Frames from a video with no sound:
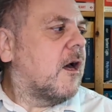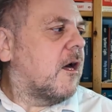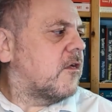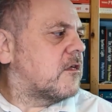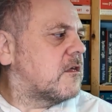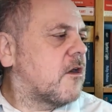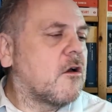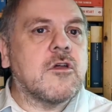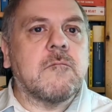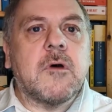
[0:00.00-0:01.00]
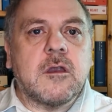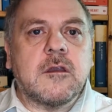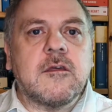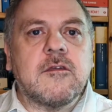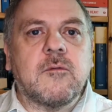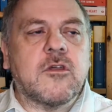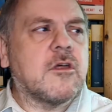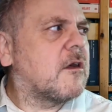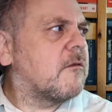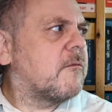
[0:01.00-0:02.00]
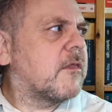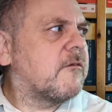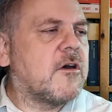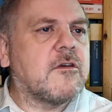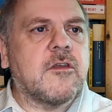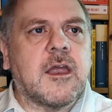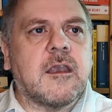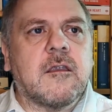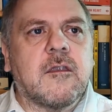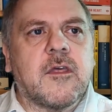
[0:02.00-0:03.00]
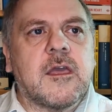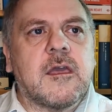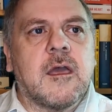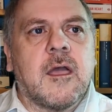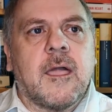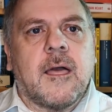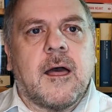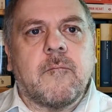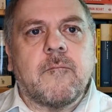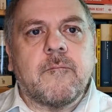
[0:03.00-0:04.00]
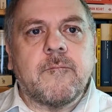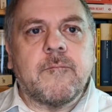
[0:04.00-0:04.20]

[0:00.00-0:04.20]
Uh, this is the Honjin Murders, which is, I think, the first in the um,